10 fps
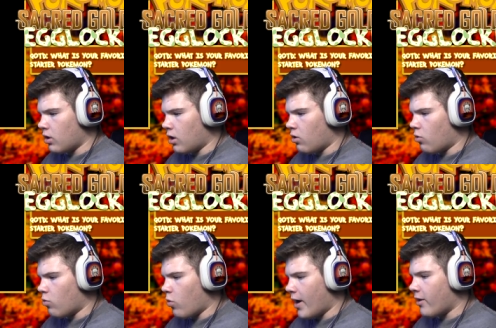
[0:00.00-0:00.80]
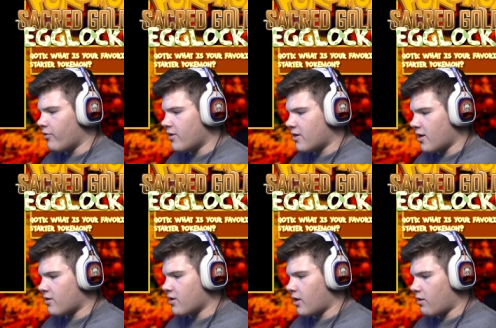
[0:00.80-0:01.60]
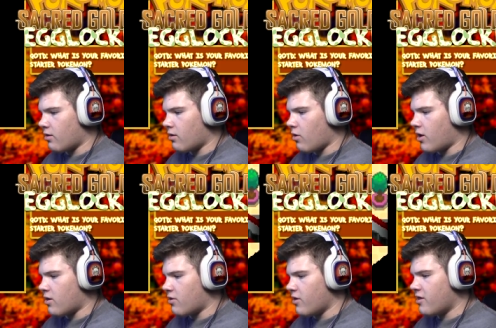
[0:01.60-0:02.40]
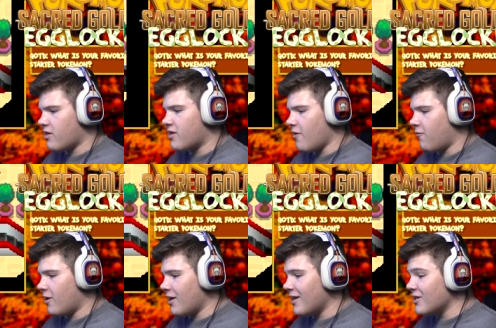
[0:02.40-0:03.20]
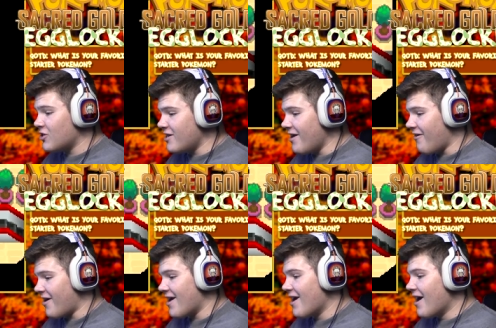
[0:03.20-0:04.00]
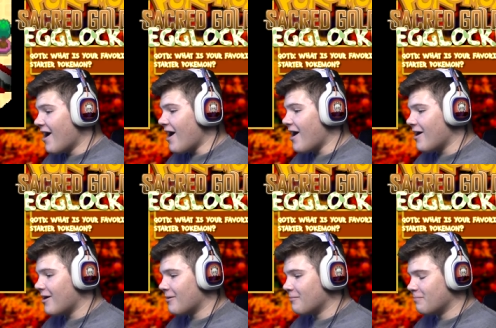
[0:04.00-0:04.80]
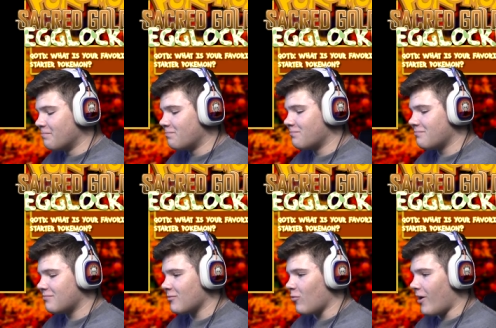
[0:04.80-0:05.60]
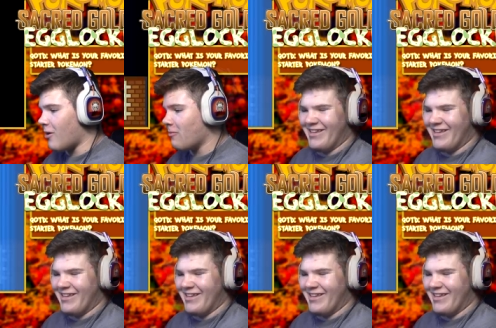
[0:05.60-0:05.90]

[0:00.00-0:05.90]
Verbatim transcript: Oh, wow. This guy's gonna... Okay, so this is definitely a legendary. Um... Wow.